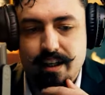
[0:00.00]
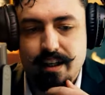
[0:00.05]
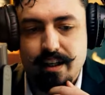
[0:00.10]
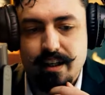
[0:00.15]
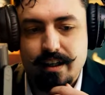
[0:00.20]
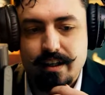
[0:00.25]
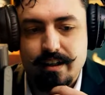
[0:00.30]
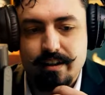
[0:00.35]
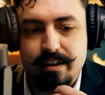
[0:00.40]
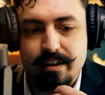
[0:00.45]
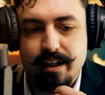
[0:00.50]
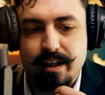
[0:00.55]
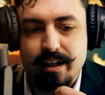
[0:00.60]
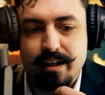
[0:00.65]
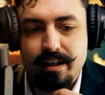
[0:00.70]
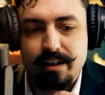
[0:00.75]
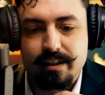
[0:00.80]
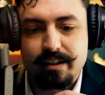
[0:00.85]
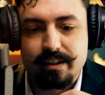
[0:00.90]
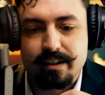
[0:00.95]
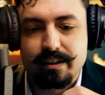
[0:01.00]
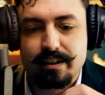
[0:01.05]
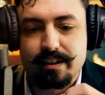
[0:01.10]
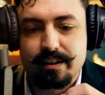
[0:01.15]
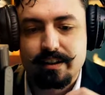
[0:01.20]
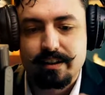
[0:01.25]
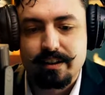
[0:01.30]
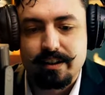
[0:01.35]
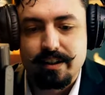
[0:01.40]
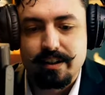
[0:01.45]
Okay,
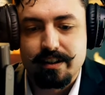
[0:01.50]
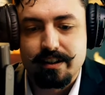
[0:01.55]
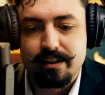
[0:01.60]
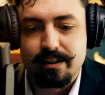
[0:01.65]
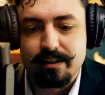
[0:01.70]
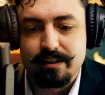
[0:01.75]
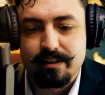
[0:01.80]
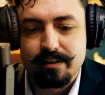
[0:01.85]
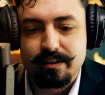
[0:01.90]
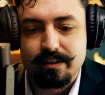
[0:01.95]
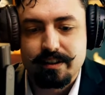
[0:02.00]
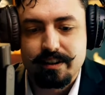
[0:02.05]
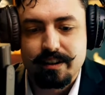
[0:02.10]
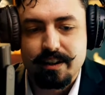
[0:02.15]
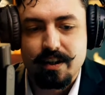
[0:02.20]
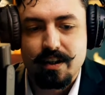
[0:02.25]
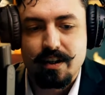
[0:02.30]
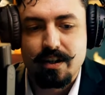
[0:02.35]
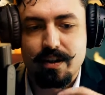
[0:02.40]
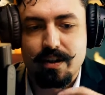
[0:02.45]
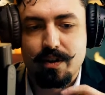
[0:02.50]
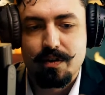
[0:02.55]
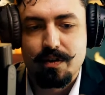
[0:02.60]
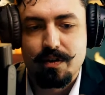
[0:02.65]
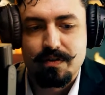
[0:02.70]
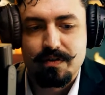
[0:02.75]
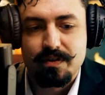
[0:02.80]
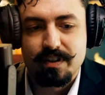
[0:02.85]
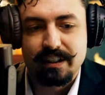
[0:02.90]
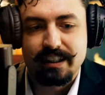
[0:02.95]
so
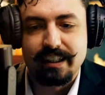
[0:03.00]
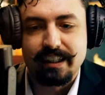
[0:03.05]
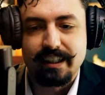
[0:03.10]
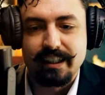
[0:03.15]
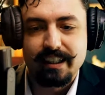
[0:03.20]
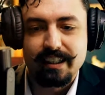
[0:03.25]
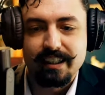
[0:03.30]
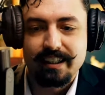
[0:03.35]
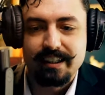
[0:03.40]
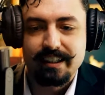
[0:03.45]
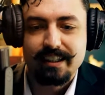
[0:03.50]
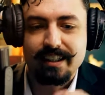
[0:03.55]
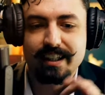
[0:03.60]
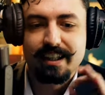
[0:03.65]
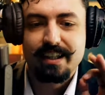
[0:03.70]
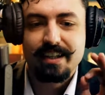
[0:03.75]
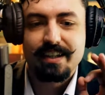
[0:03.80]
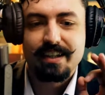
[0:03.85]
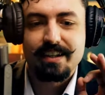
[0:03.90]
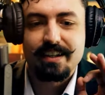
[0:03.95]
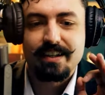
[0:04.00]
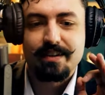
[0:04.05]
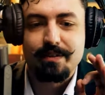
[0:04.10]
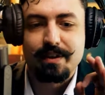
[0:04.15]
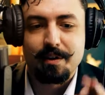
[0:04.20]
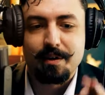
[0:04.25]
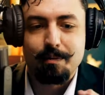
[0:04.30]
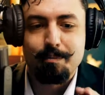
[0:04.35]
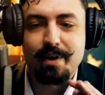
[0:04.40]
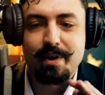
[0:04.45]
hopefully
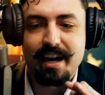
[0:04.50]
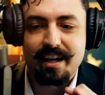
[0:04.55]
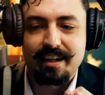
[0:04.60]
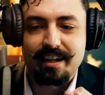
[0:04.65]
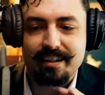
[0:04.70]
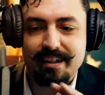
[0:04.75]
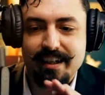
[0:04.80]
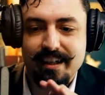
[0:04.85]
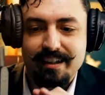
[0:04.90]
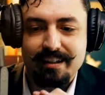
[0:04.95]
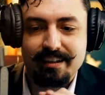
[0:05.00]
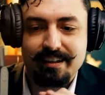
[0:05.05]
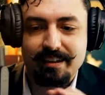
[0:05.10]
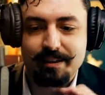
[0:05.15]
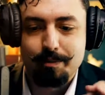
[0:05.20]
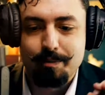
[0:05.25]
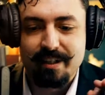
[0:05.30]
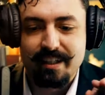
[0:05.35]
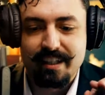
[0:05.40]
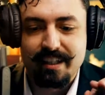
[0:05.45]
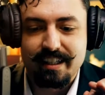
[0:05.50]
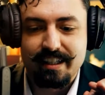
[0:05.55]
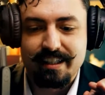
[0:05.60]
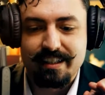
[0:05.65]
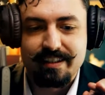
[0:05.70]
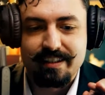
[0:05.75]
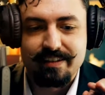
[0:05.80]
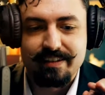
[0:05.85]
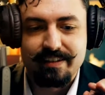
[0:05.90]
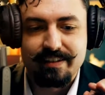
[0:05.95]
we're back. I had a little bit
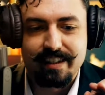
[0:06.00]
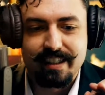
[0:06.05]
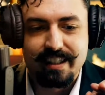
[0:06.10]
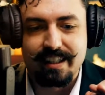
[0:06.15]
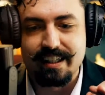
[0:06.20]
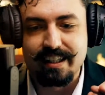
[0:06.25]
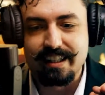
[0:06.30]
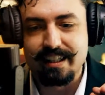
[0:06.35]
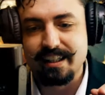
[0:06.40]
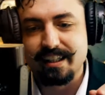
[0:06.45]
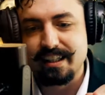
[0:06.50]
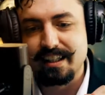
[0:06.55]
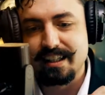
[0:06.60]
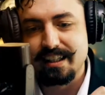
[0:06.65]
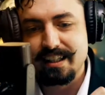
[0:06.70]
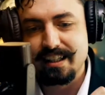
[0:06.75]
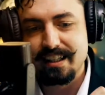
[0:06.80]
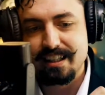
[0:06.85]
of a